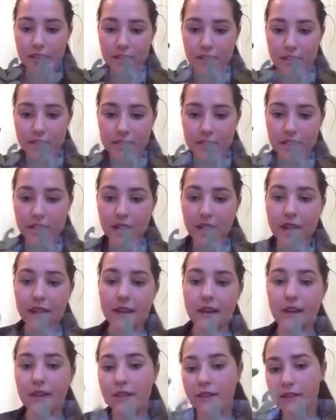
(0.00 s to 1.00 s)
The teeth
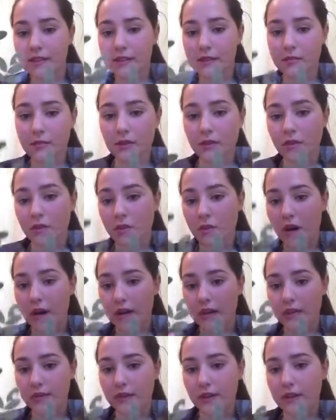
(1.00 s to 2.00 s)
on the smooth
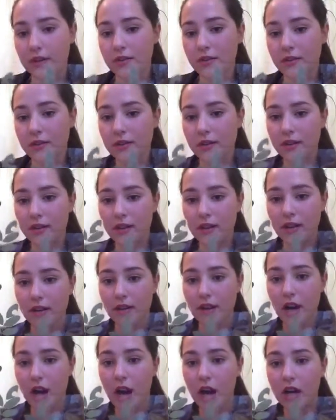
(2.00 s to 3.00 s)
wild rose
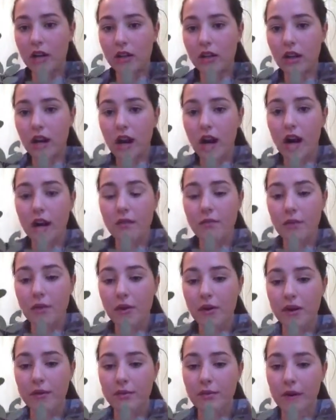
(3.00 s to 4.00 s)
are a lot
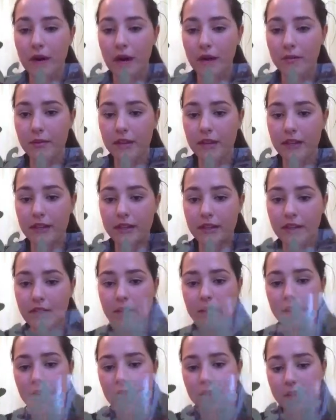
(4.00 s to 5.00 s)
more prominent
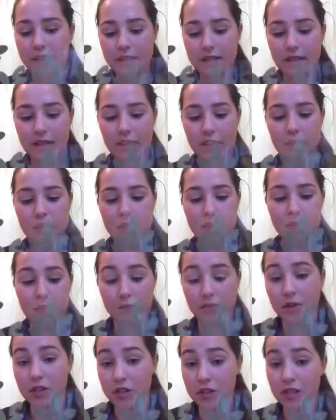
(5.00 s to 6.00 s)
than the teeth
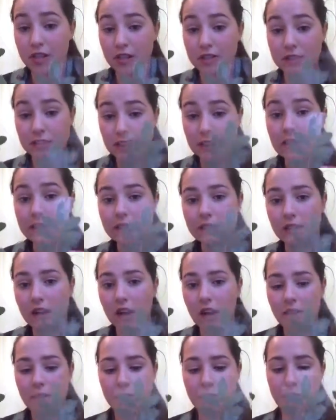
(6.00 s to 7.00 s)
which still exist
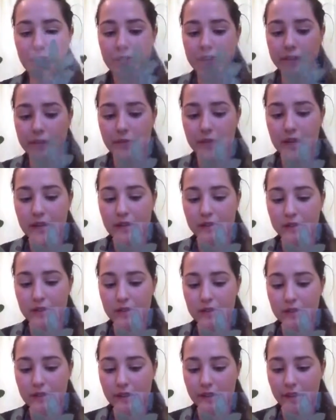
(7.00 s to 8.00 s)
on the prickly wild
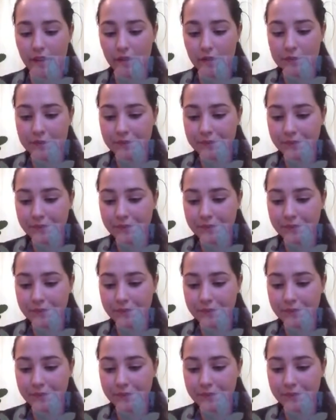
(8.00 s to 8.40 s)
rose leaf.